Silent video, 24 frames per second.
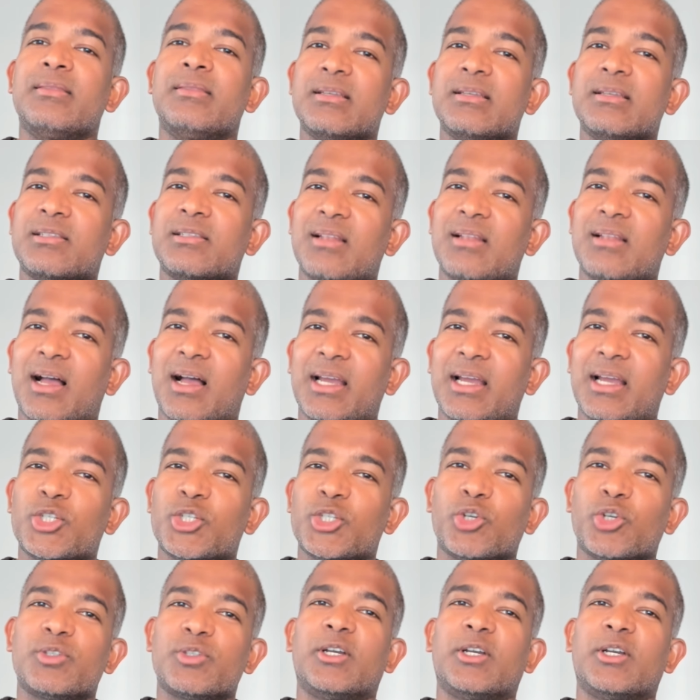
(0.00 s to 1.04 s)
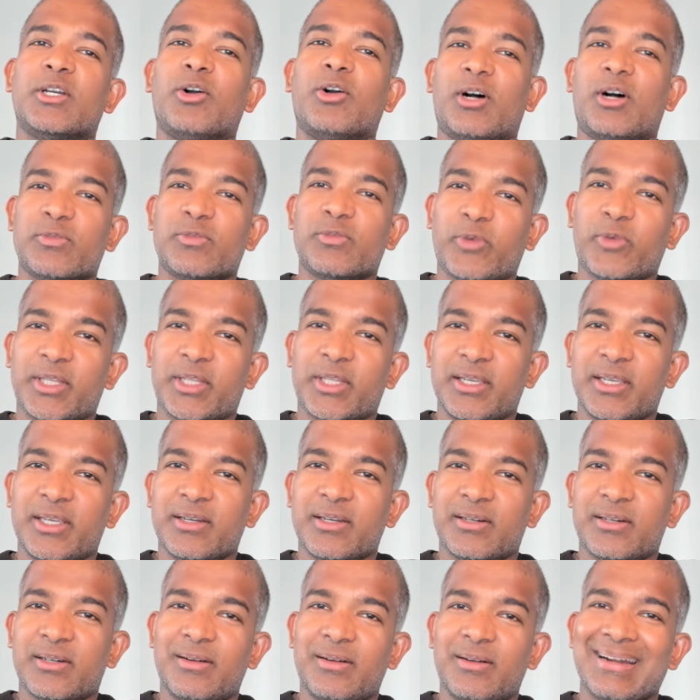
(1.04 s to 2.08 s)
This slide shows the COGS for the
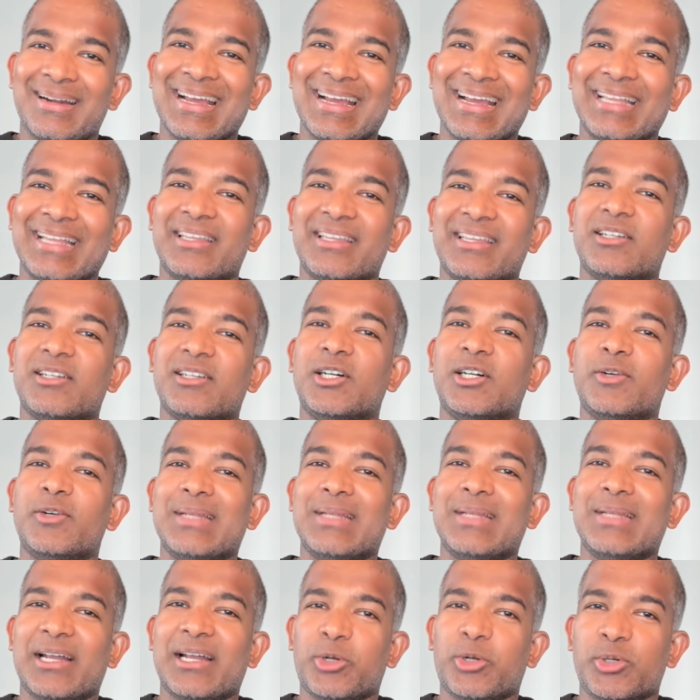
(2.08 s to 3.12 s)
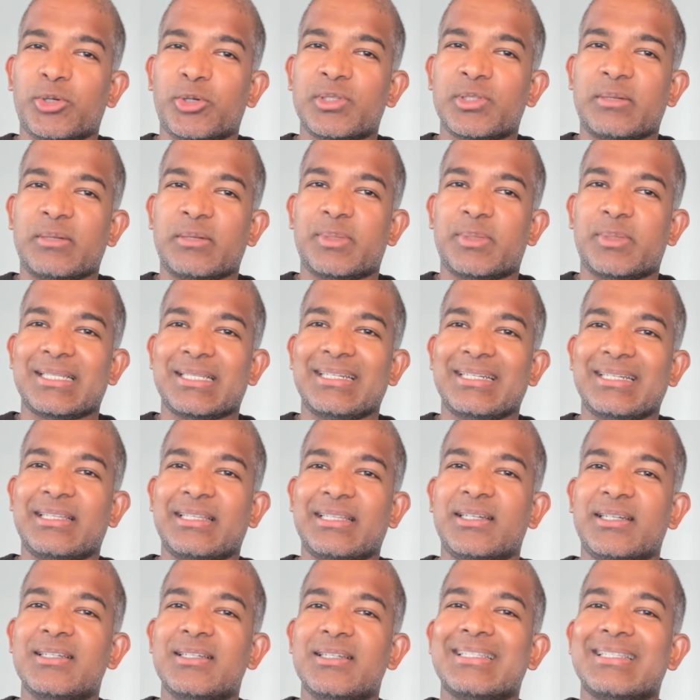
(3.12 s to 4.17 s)
year and the curved arrows represent
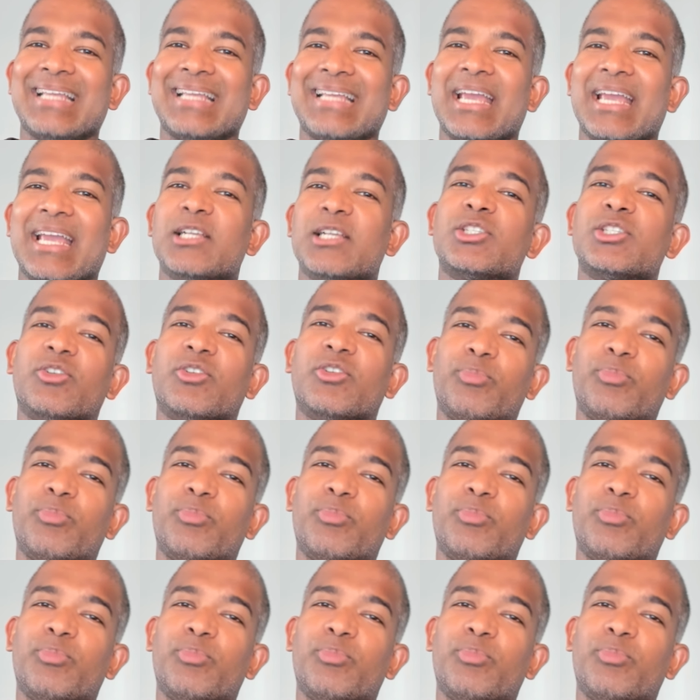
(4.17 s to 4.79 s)
the cycles